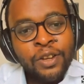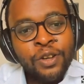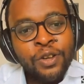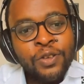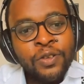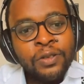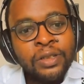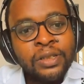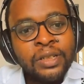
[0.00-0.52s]

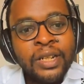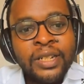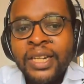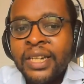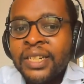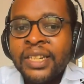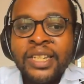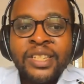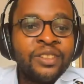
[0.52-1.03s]

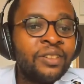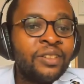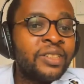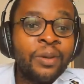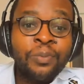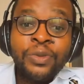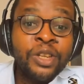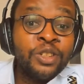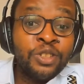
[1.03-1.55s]
data is not
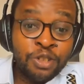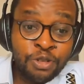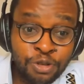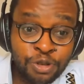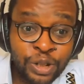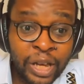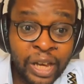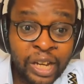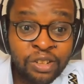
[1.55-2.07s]
something new
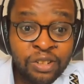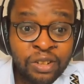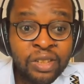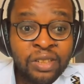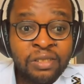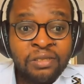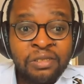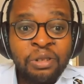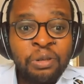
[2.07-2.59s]
to
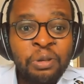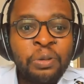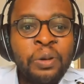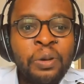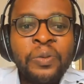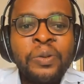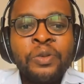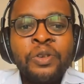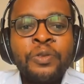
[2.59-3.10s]
actuaries.
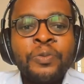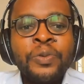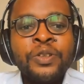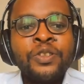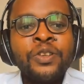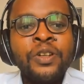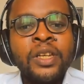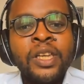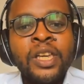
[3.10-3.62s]
We've been
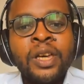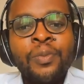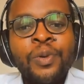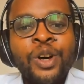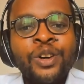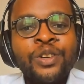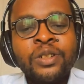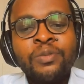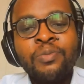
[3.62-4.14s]
talking
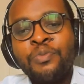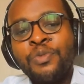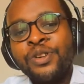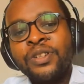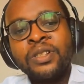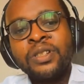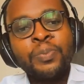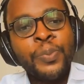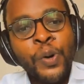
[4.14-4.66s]
about
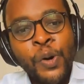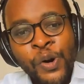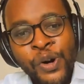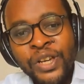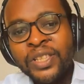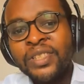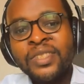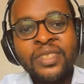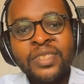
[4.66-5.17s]
model
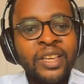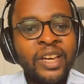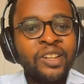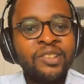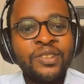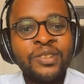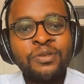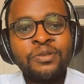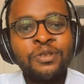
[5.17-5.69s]
points. The
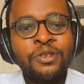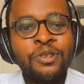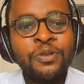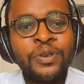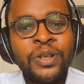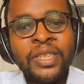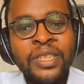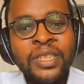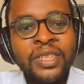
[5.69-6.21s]
actuaries will know
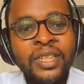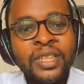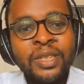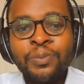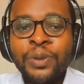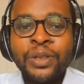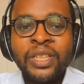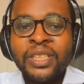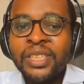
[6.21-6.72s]
what this
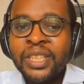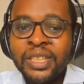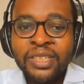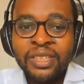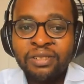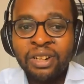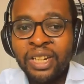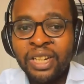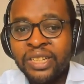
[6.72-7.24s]
is, but
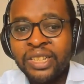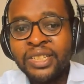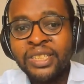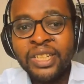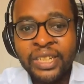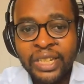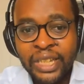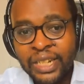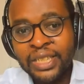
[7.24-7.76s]
that's really
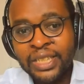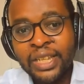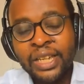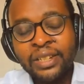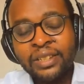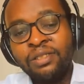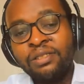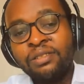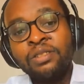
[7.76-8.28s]
just a data set.